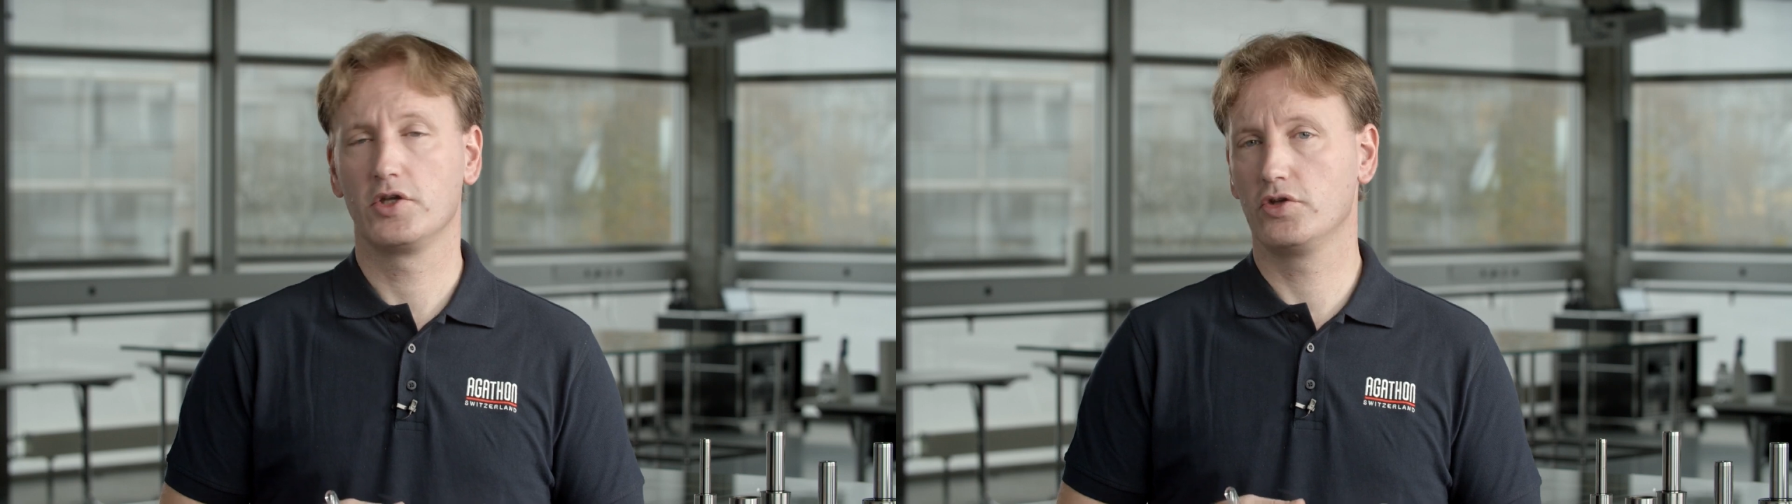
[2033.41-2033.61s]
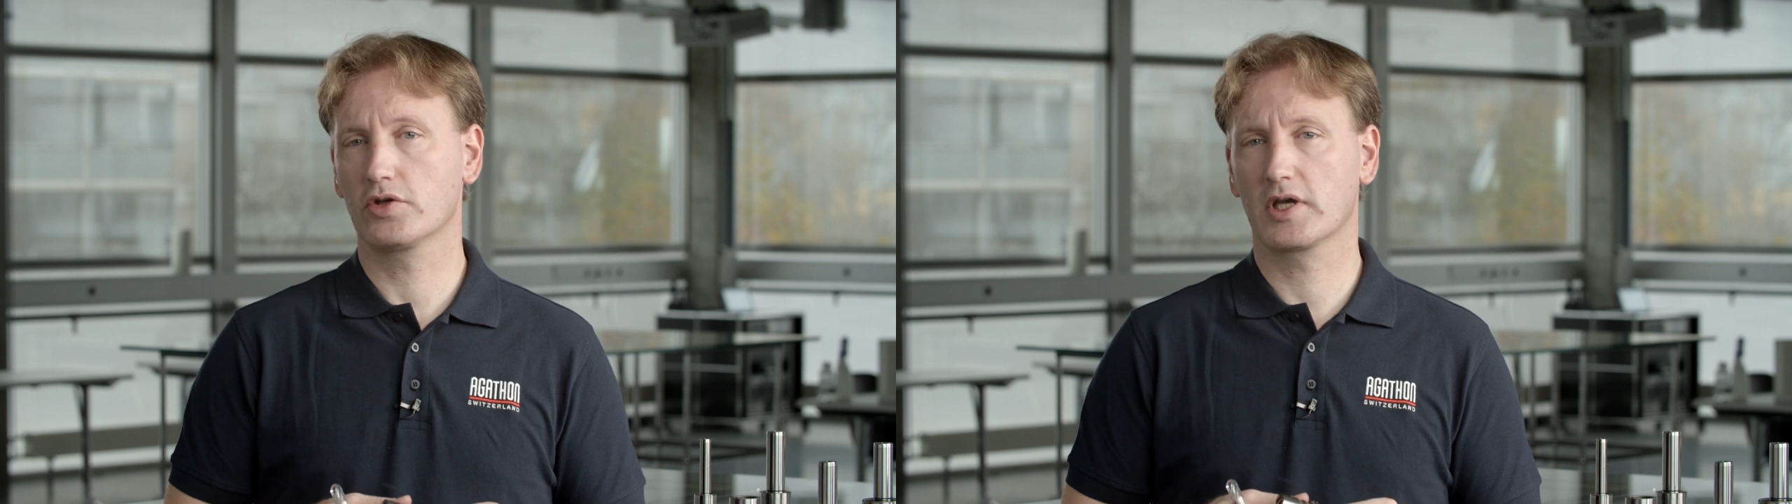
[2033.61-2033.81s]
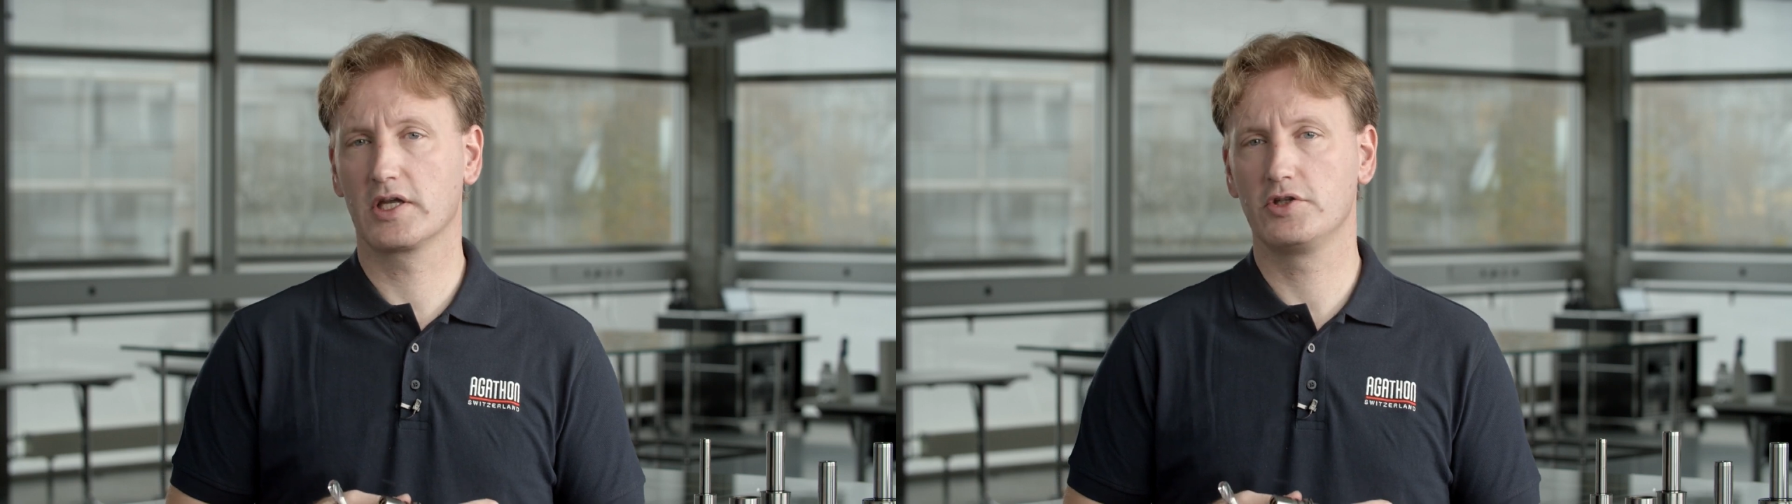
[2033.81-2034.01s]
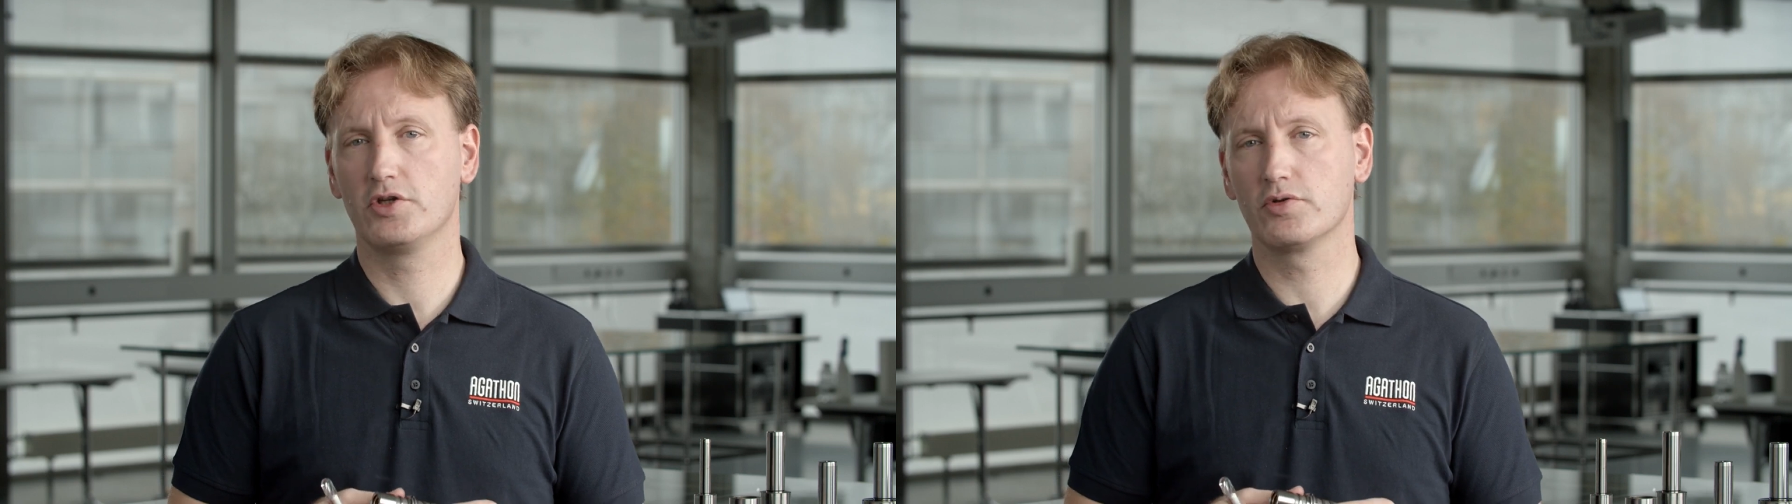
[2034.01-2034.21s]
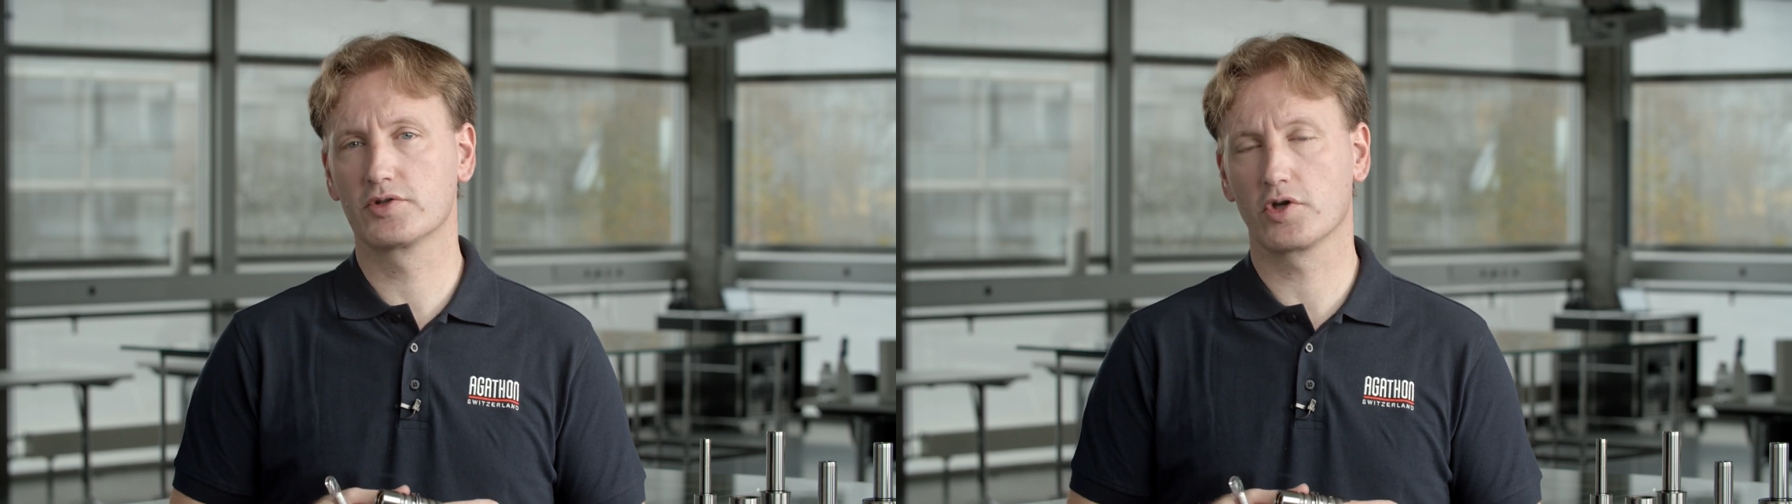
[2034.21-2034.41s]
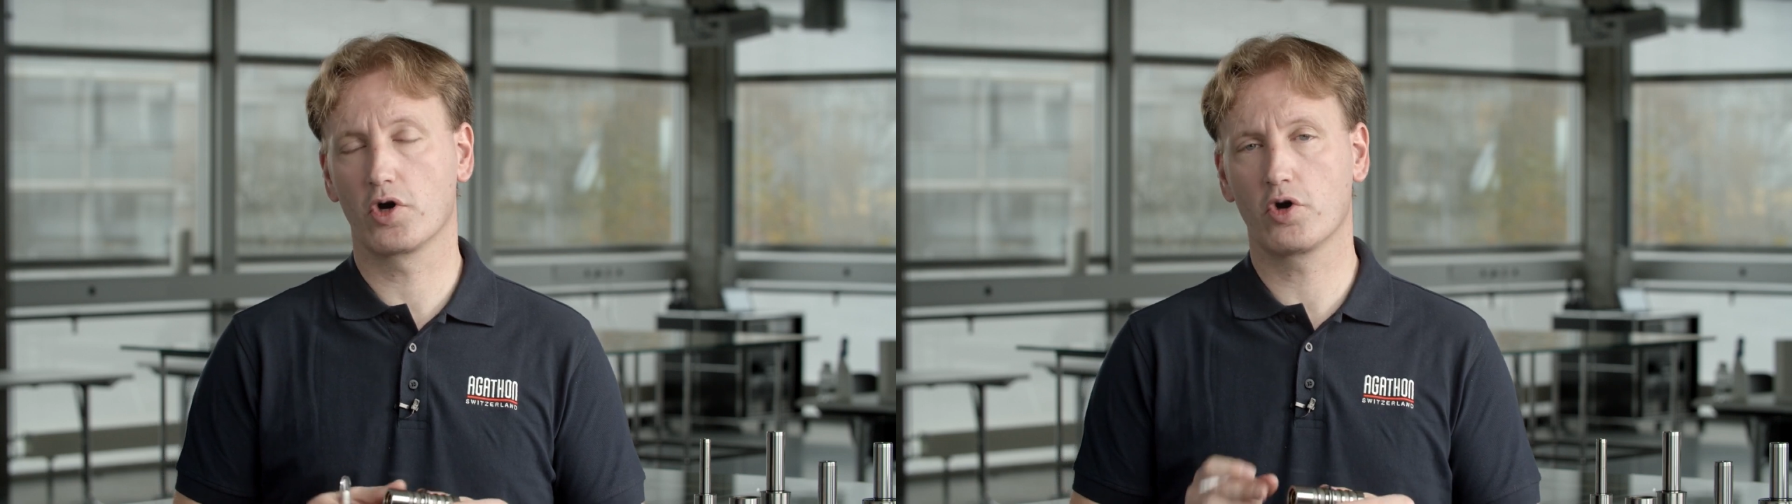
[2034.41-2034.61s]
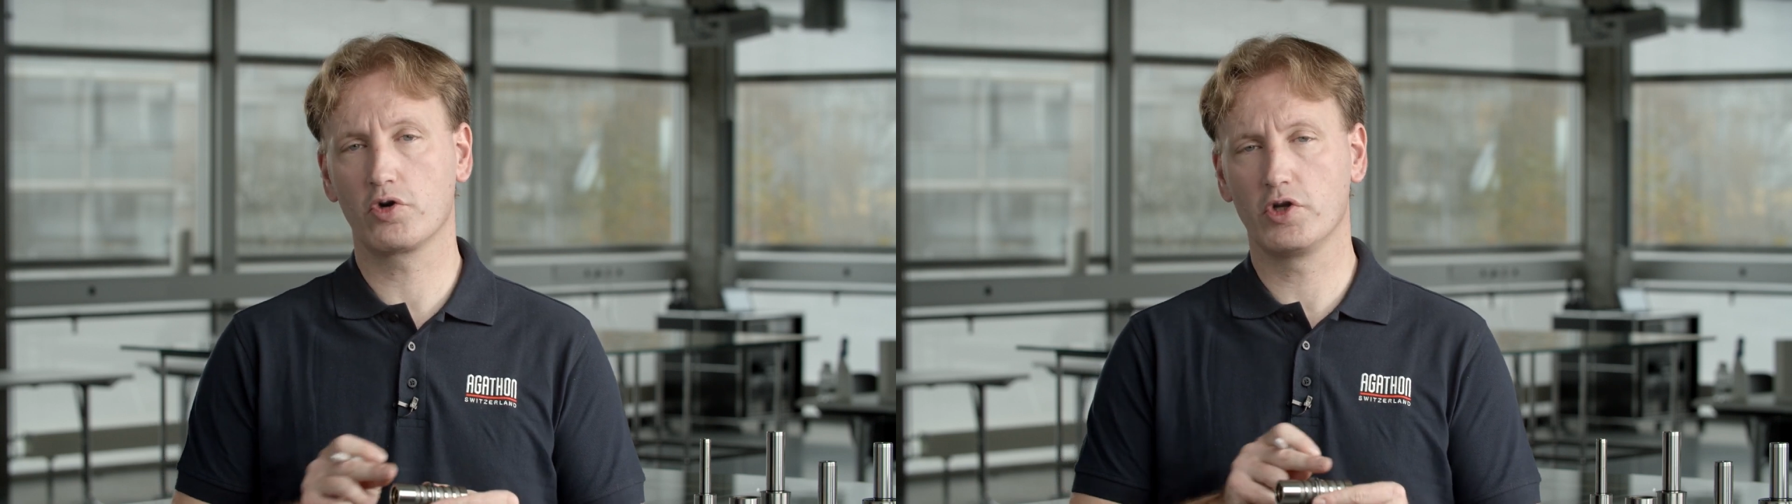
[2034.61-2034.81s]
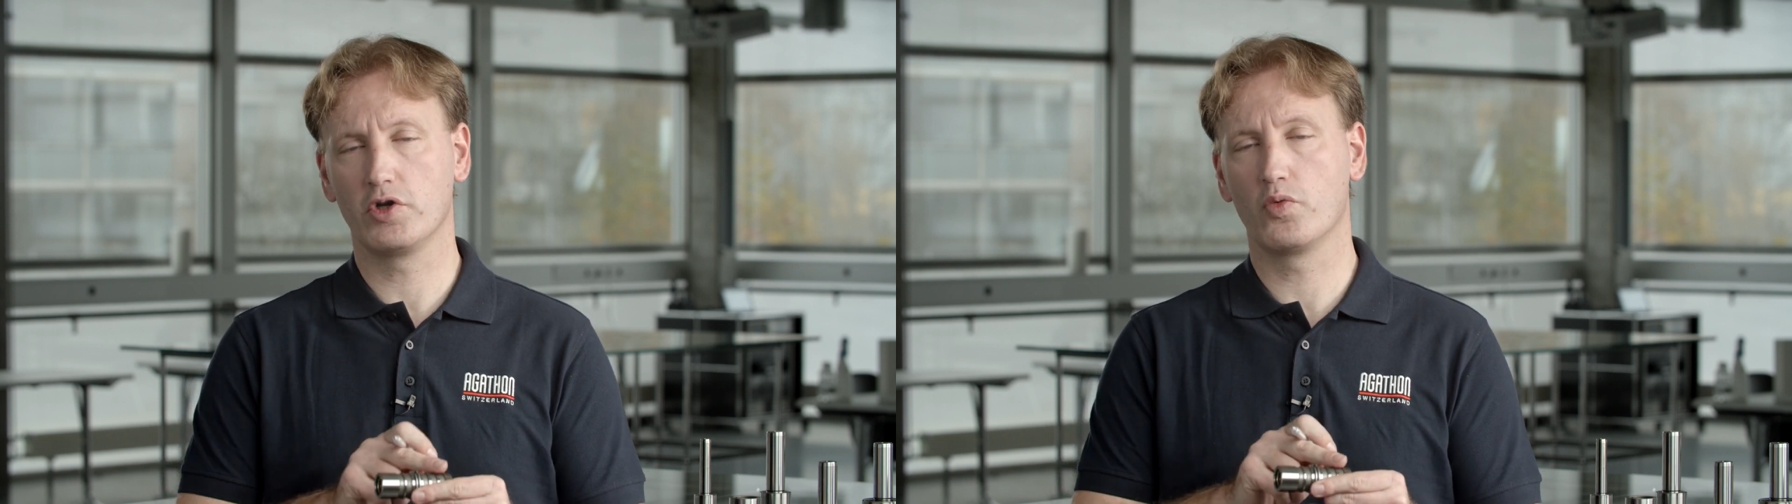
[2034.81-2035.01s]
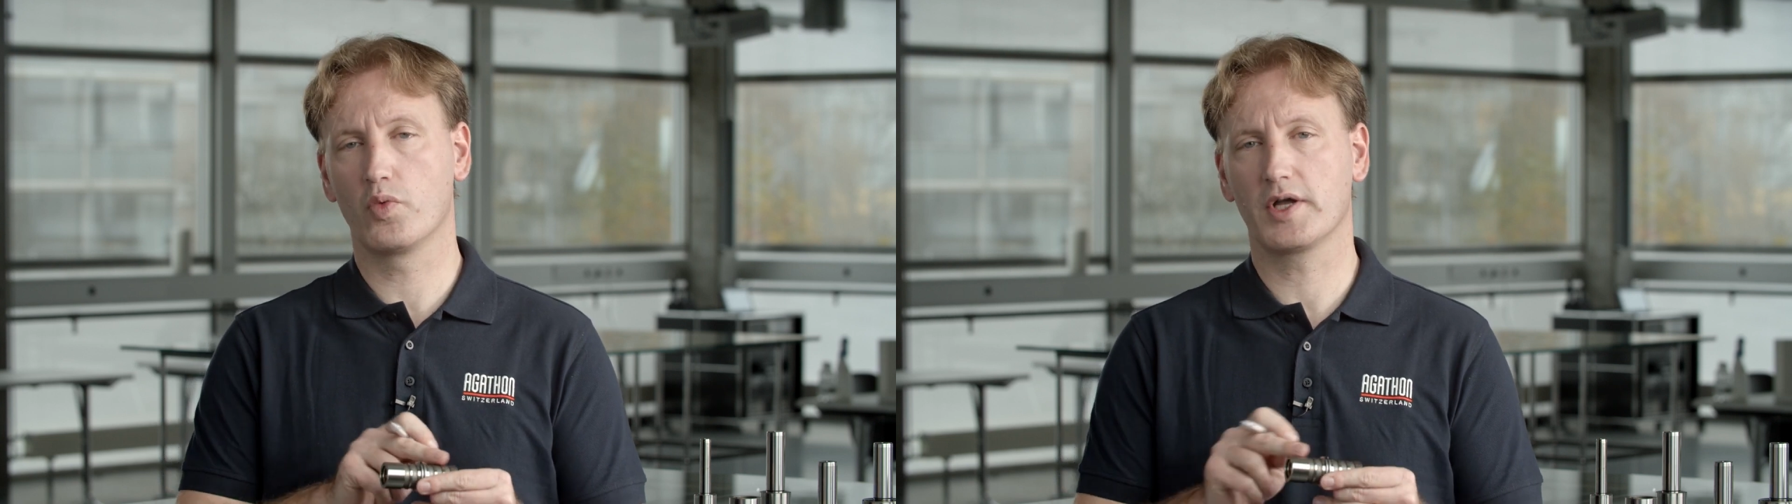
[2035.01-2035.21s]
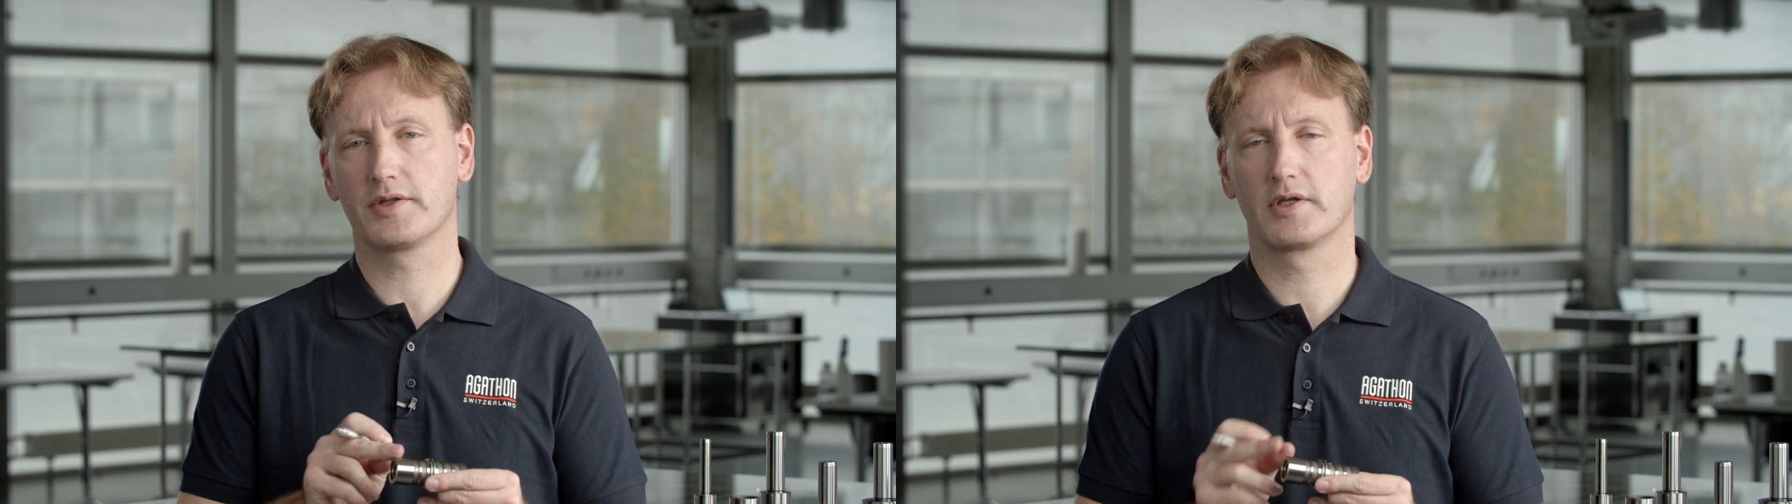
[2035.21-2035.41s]
you can use only
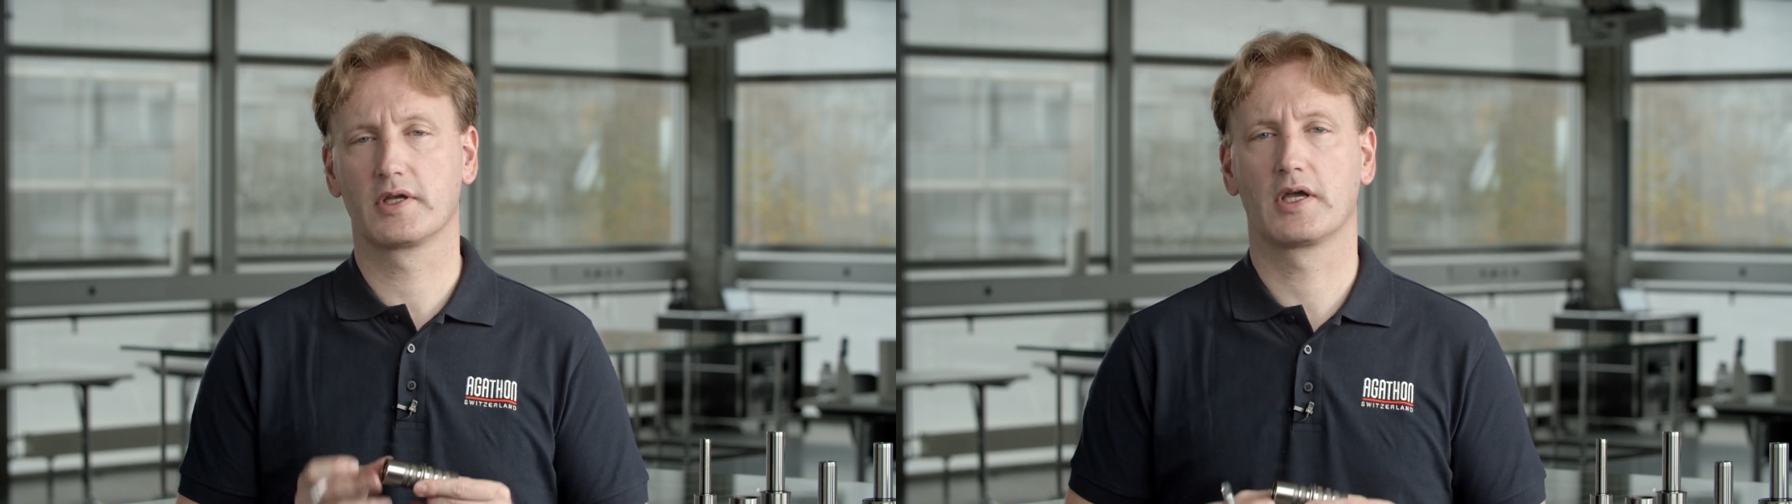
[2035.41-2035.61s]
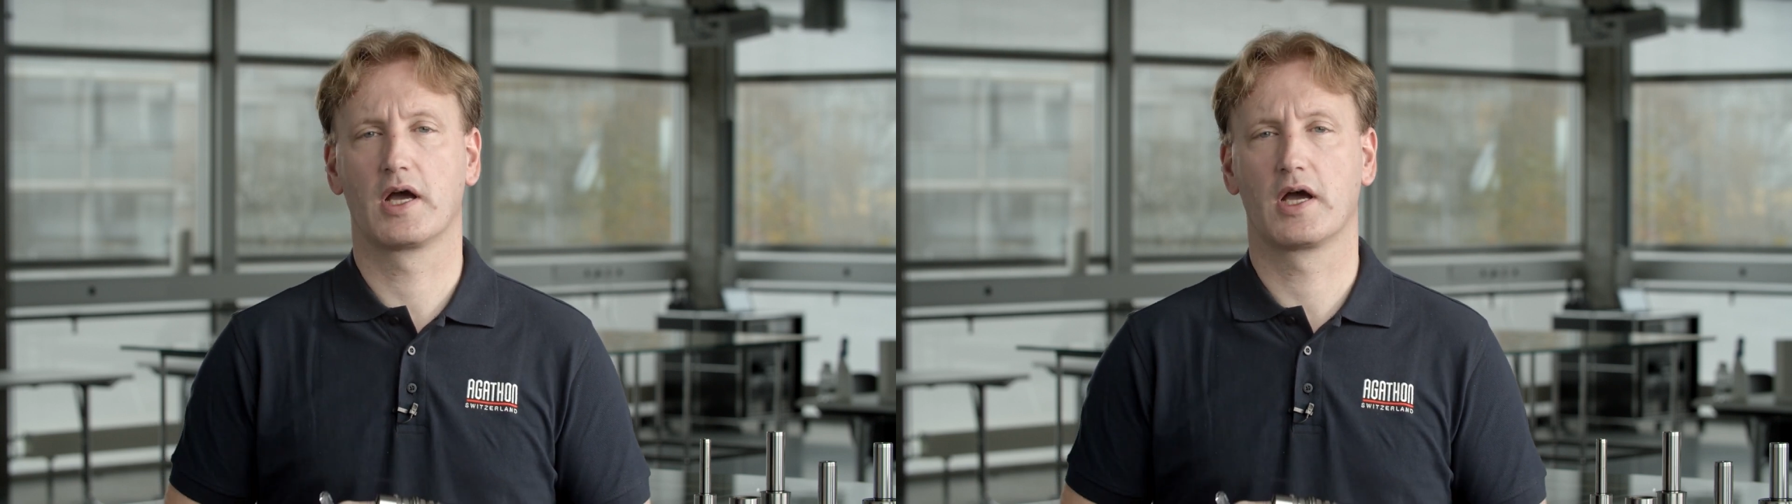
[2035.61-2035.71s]
one